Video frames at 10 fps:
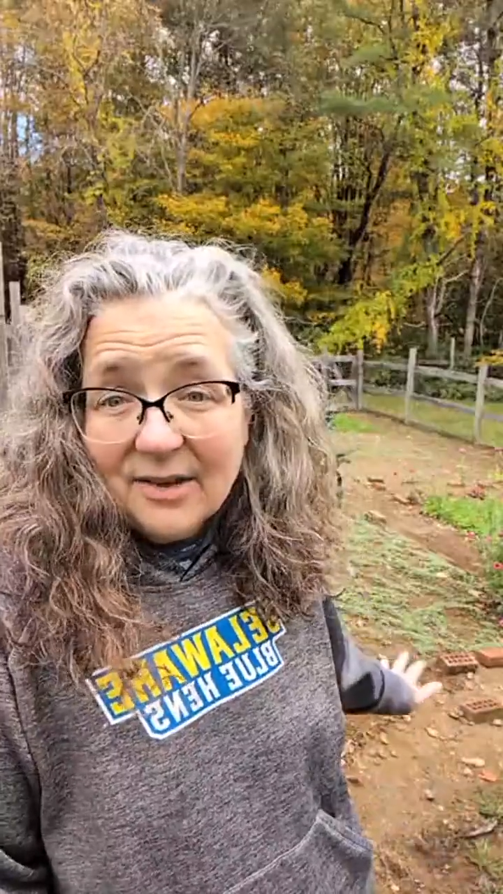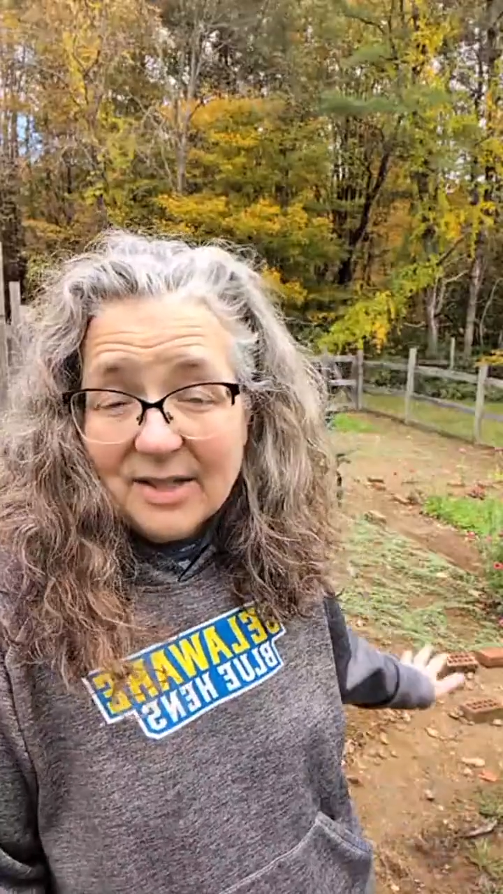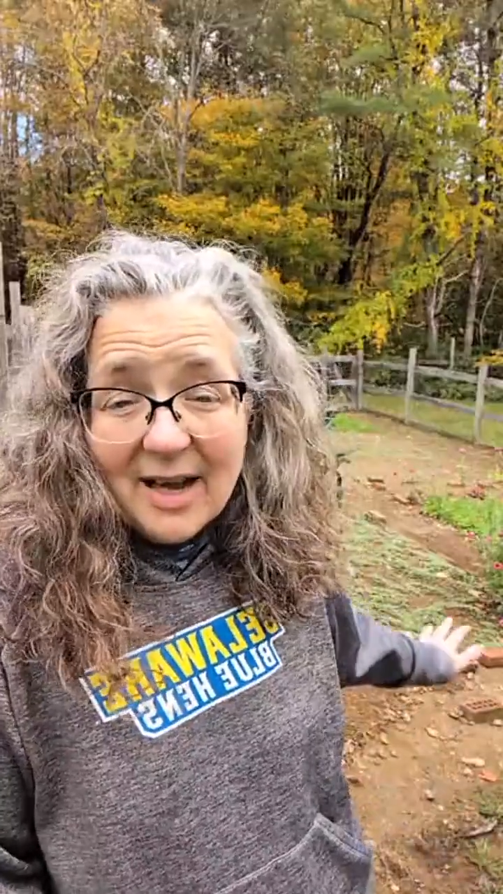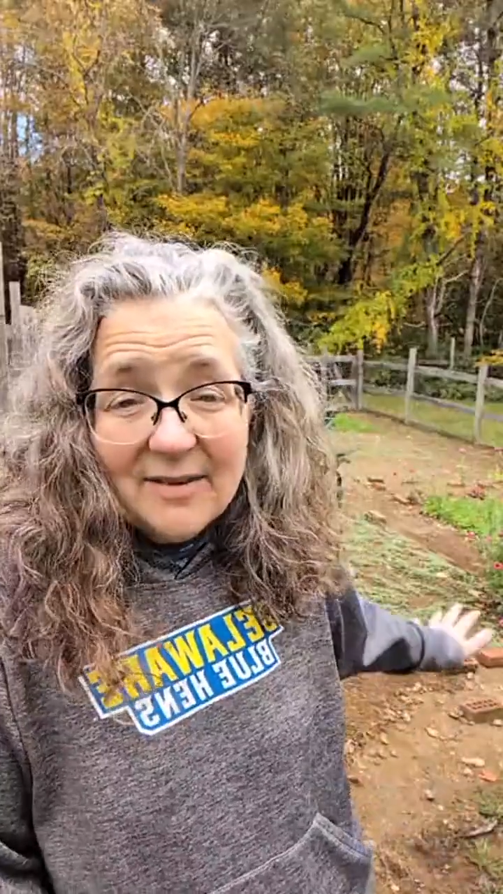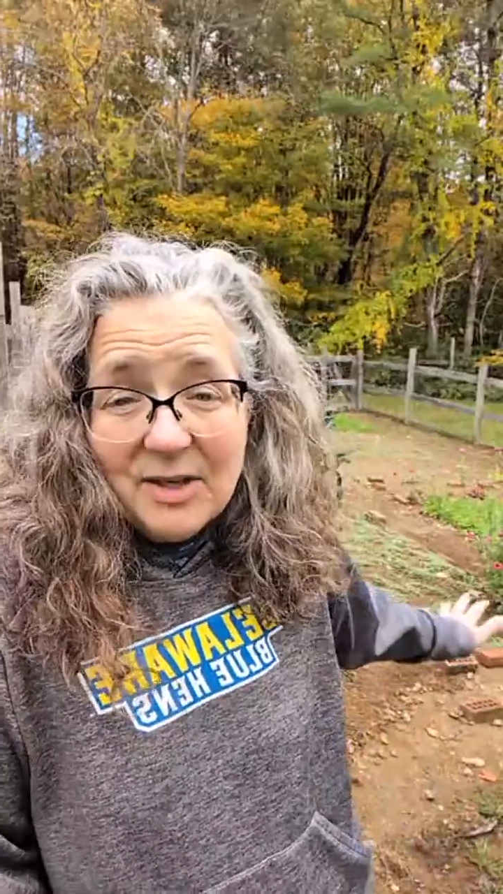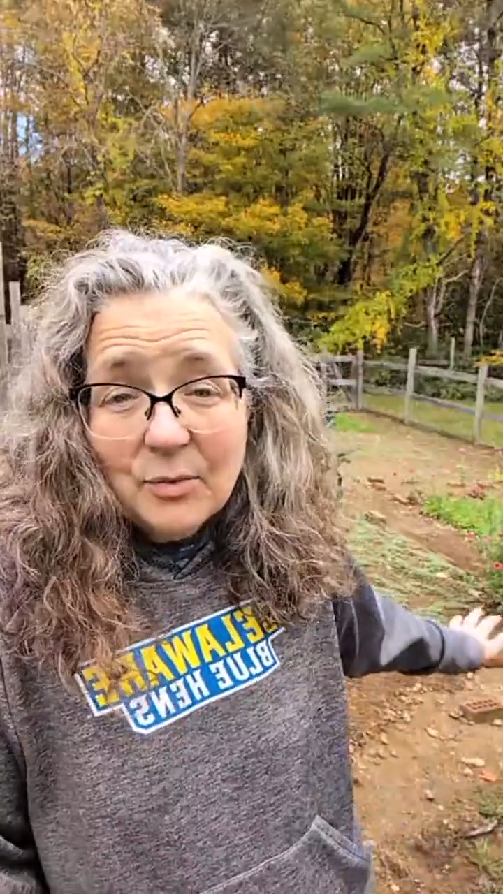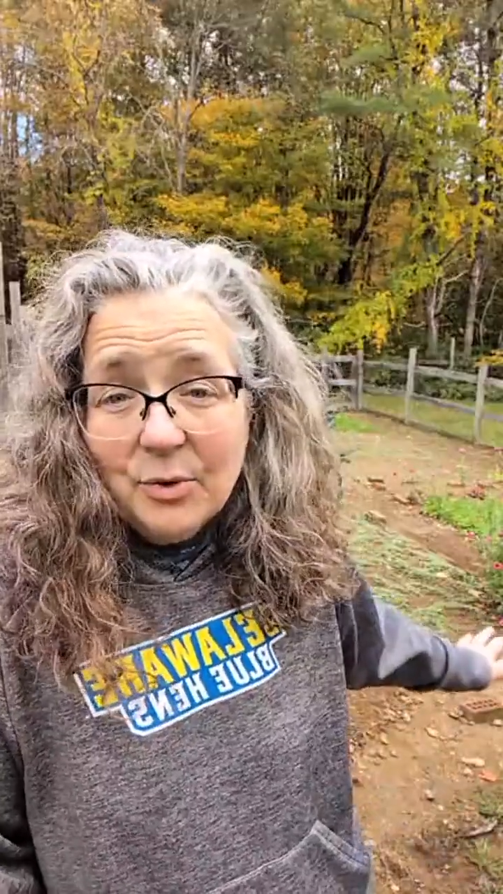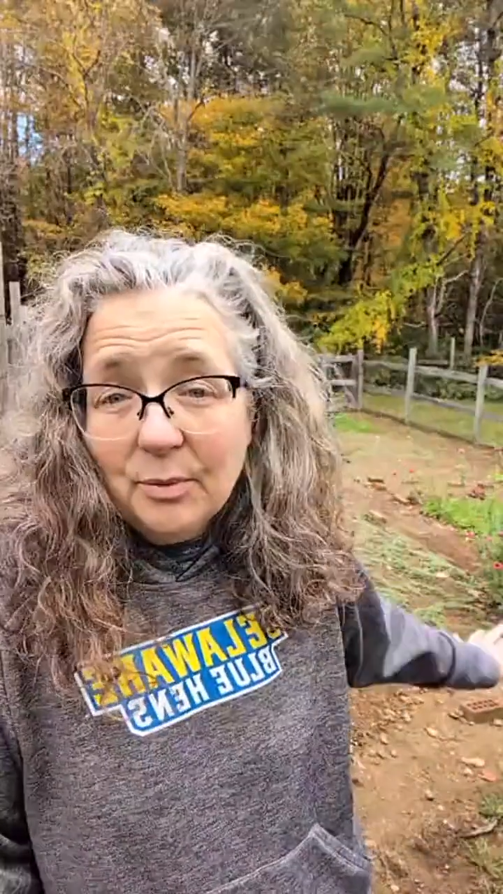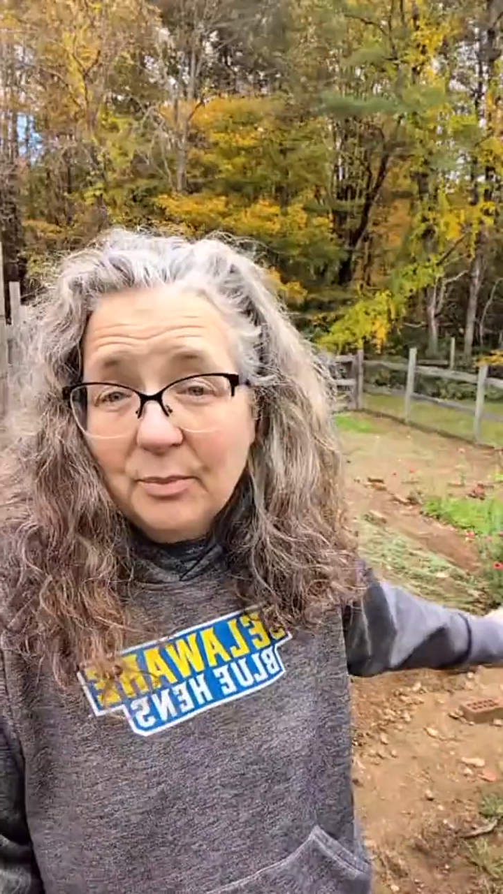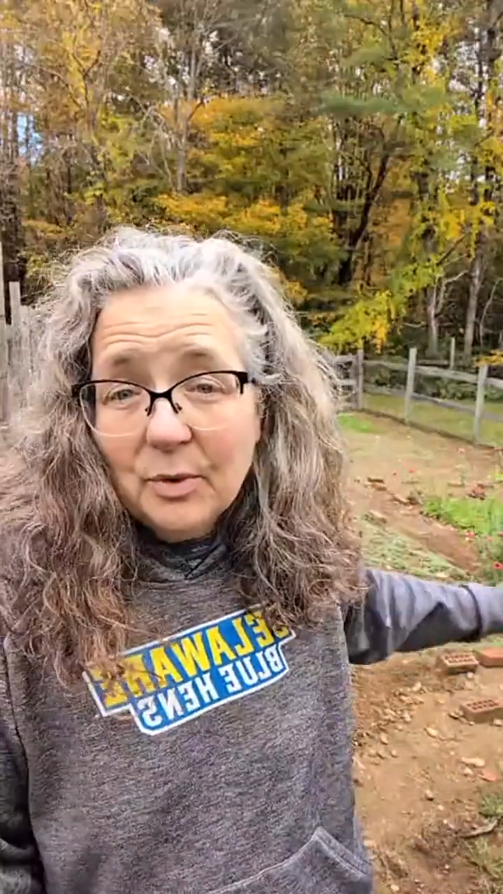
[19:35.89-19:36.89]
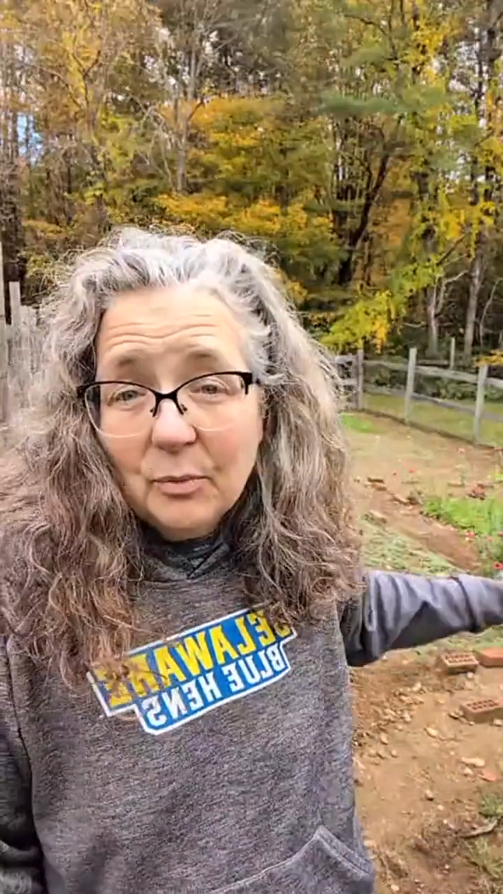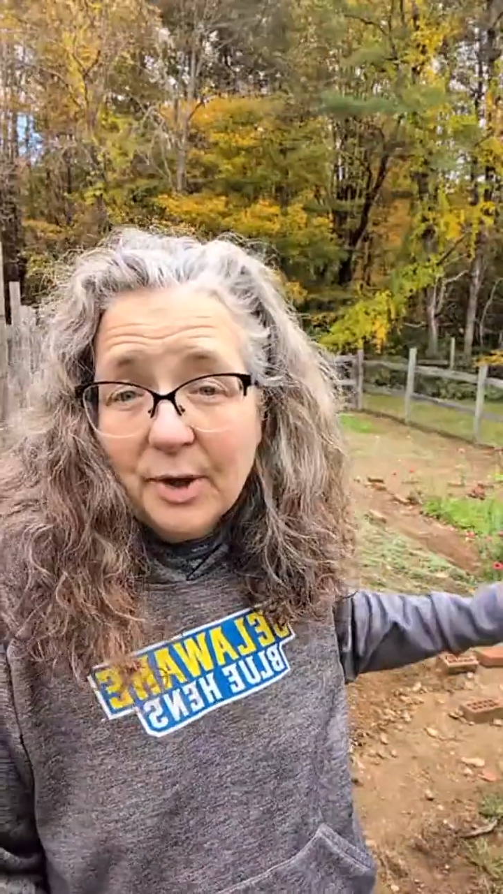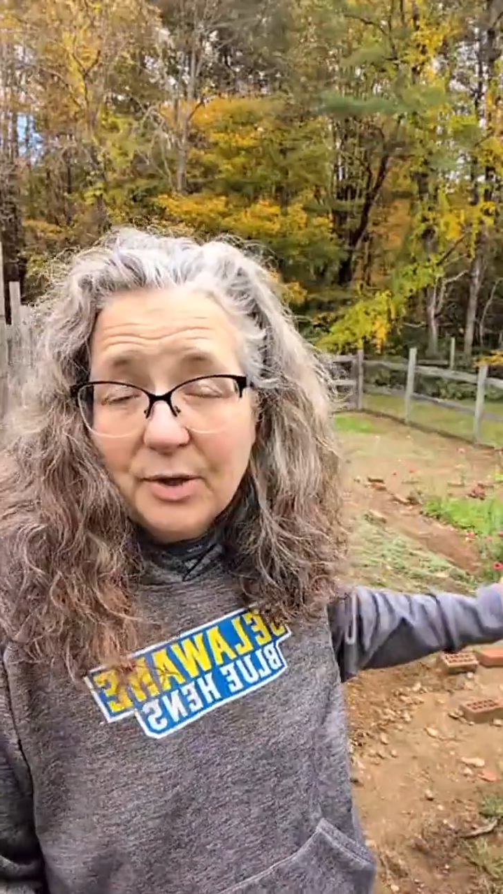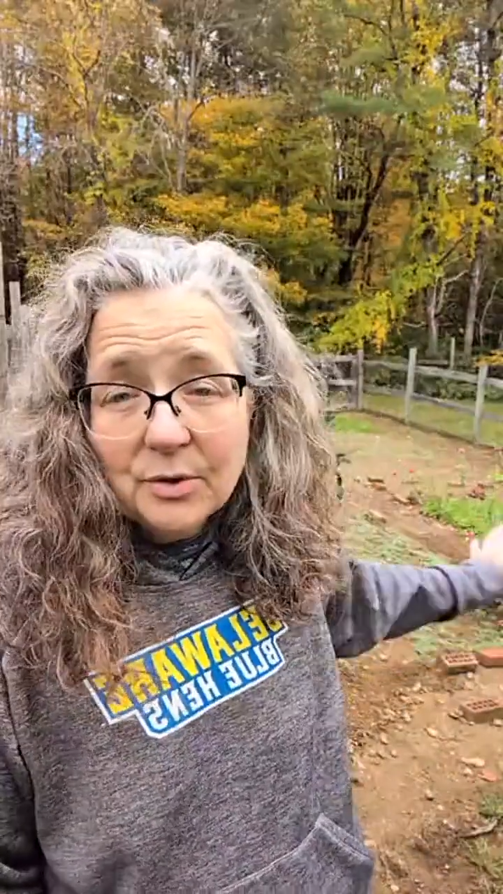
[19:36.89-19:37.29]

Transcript: allowed to have any room